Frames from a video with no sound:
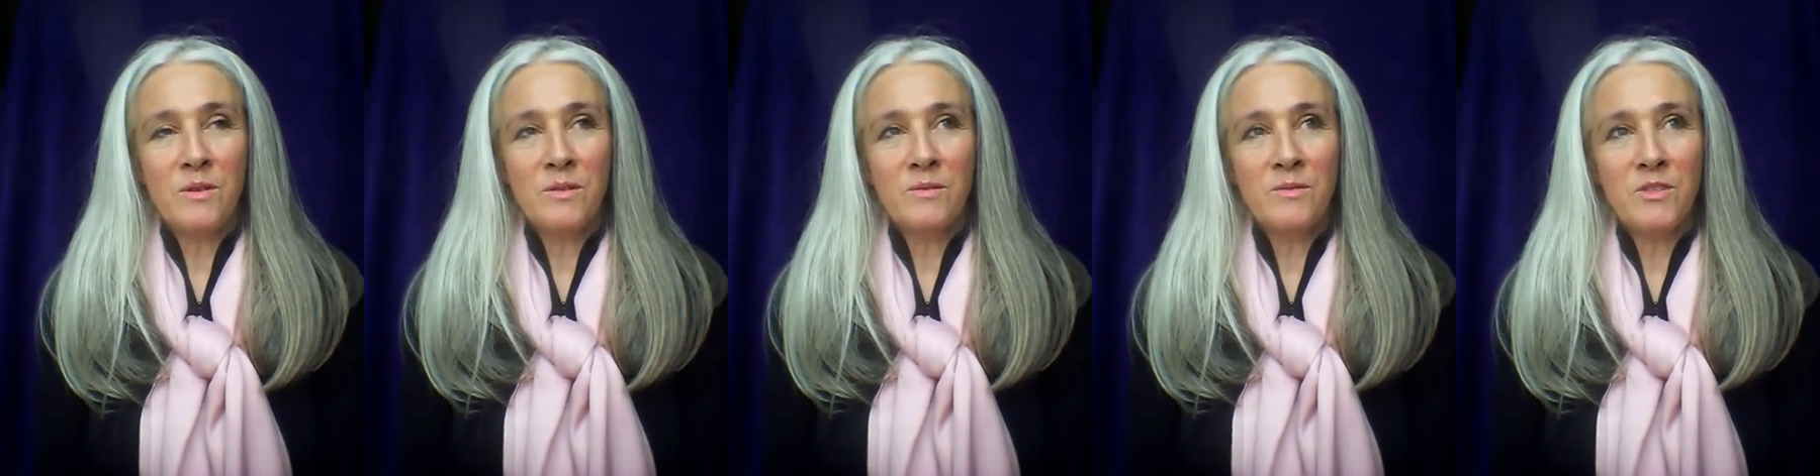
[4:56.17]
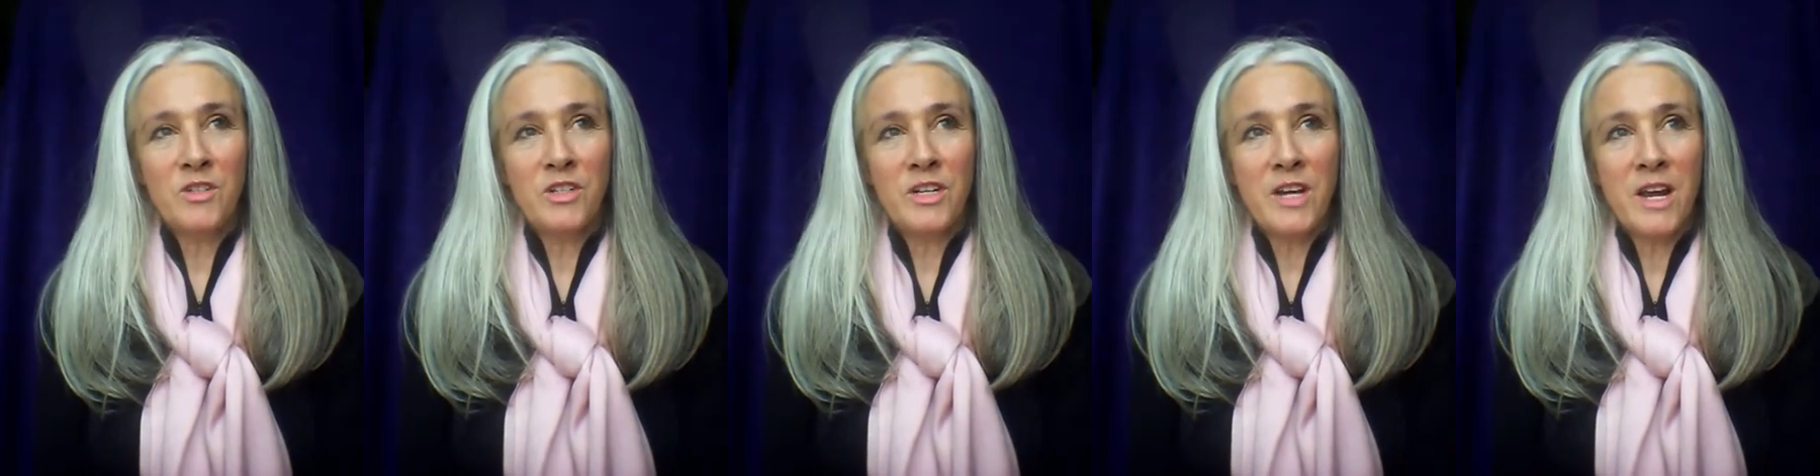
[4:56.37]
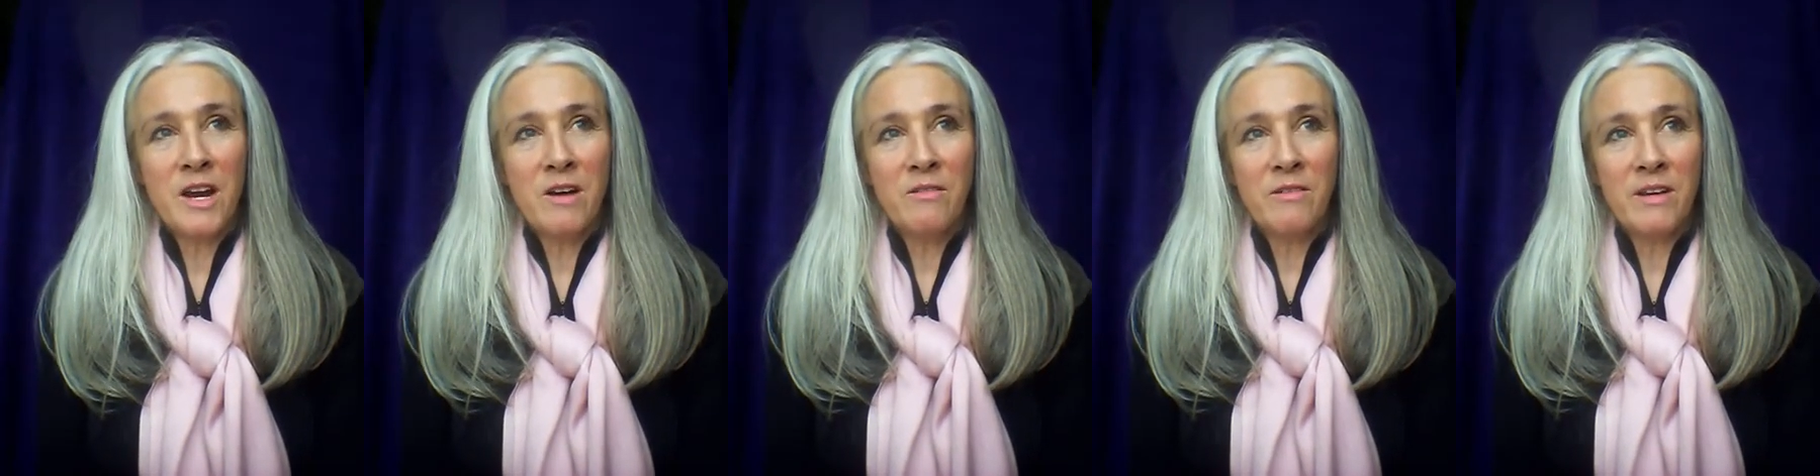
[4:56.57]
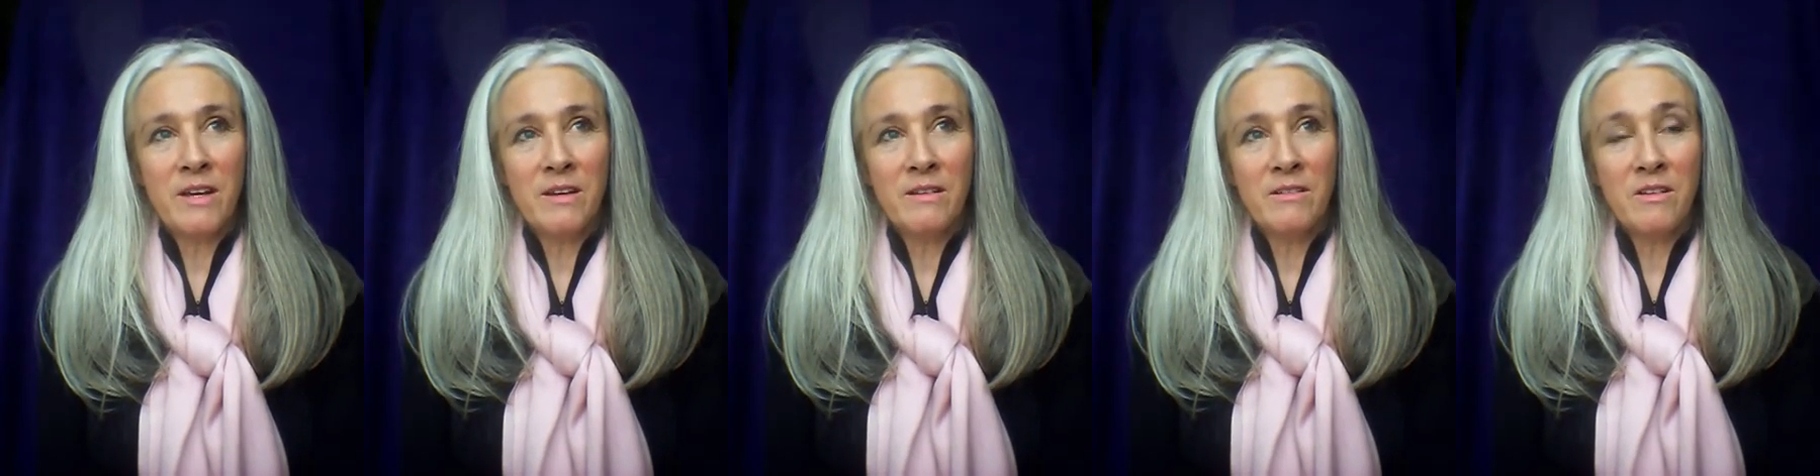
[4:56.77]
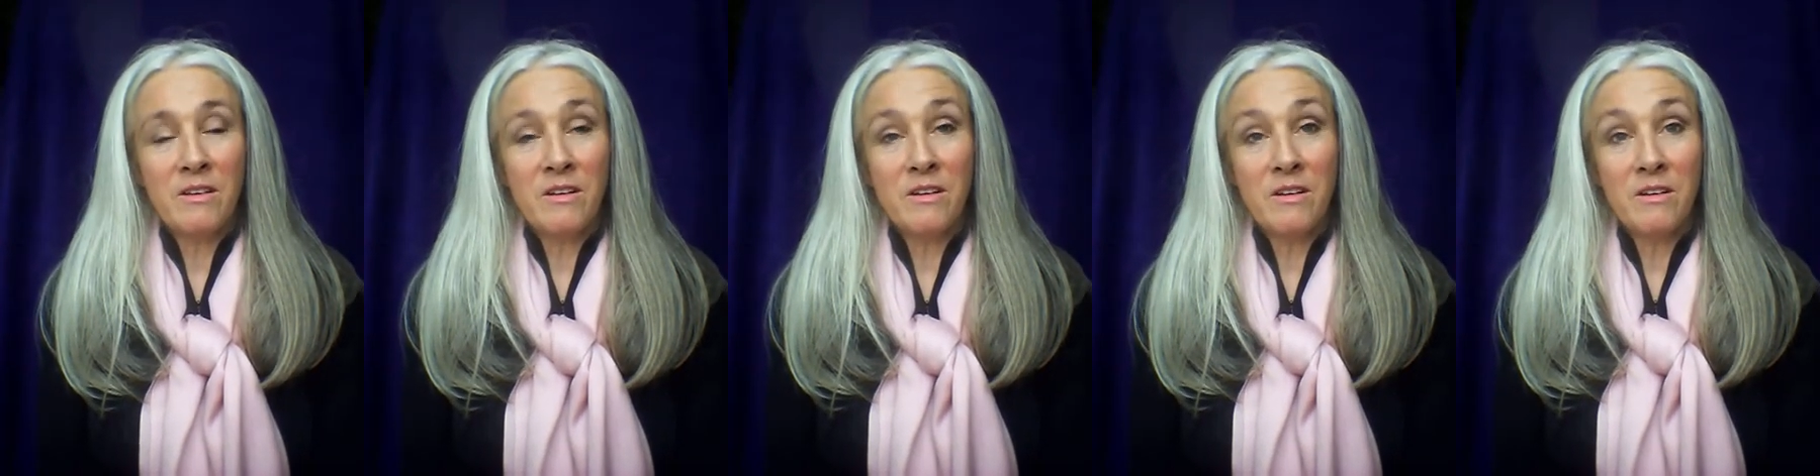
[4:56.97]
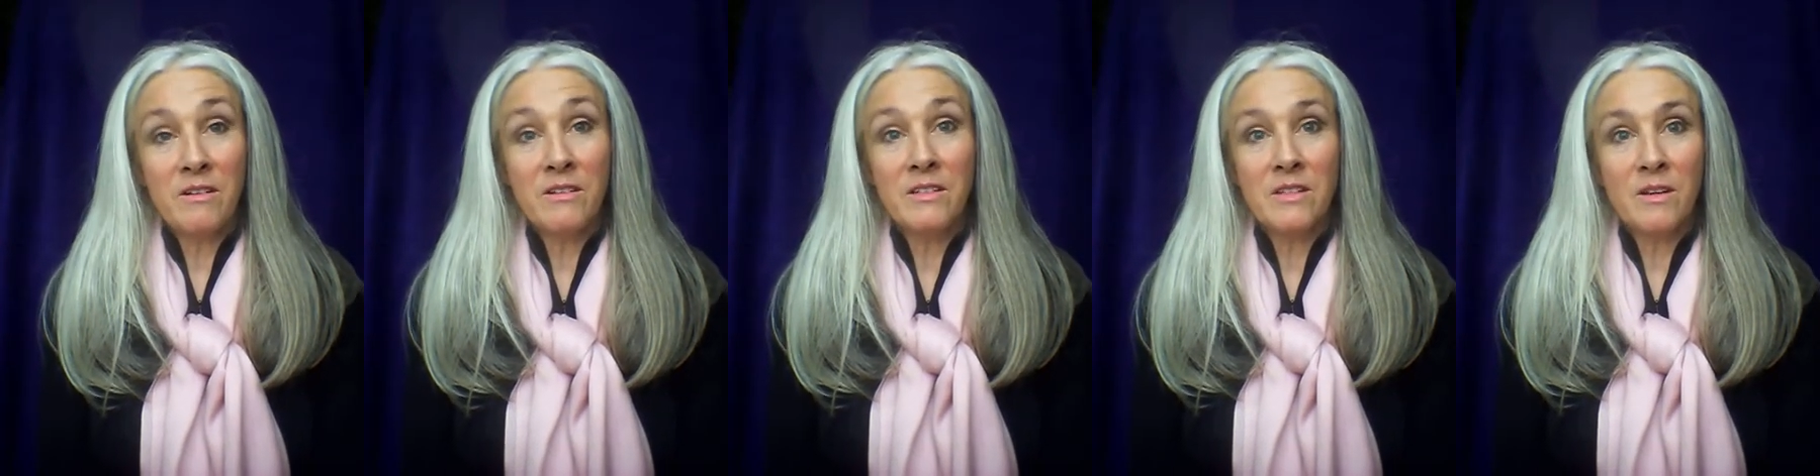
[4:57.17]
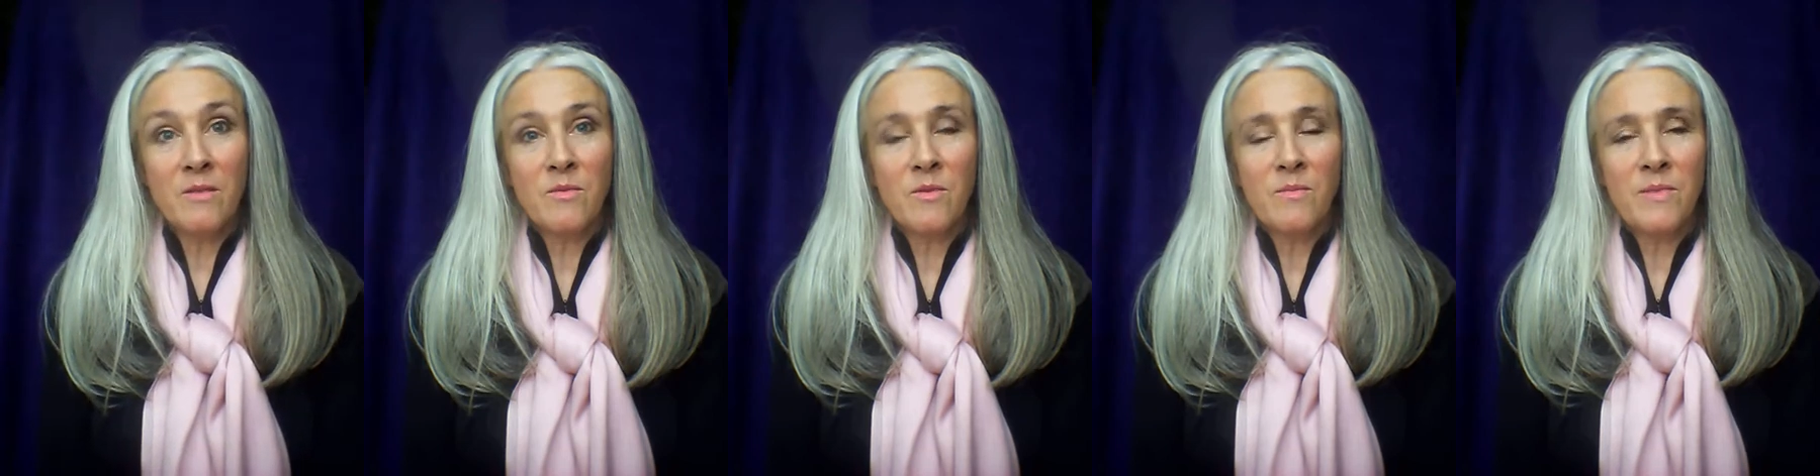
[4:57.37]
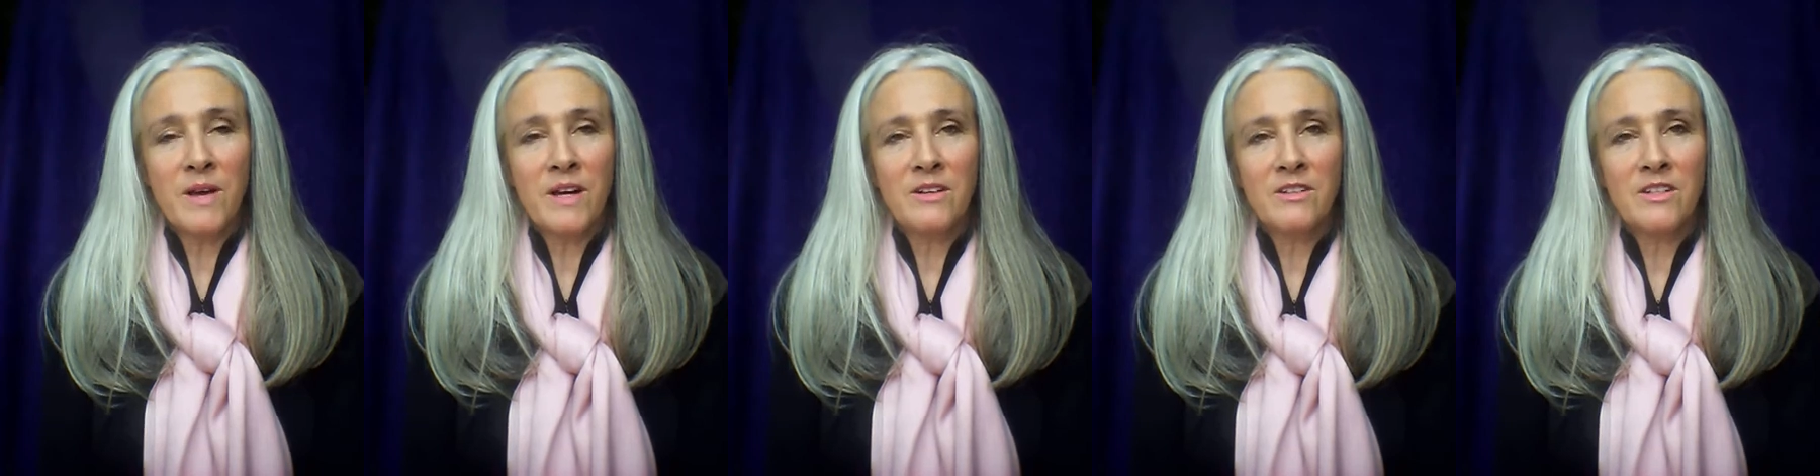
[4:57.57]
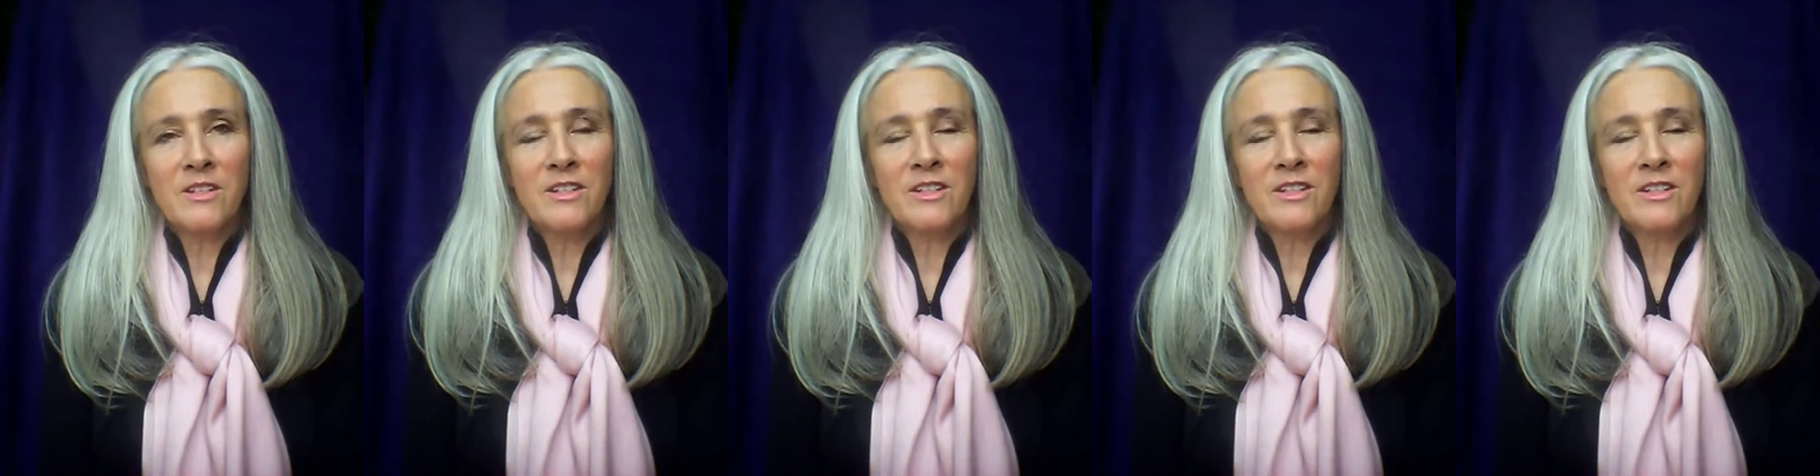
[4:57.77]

I'm sharing, because I'm about to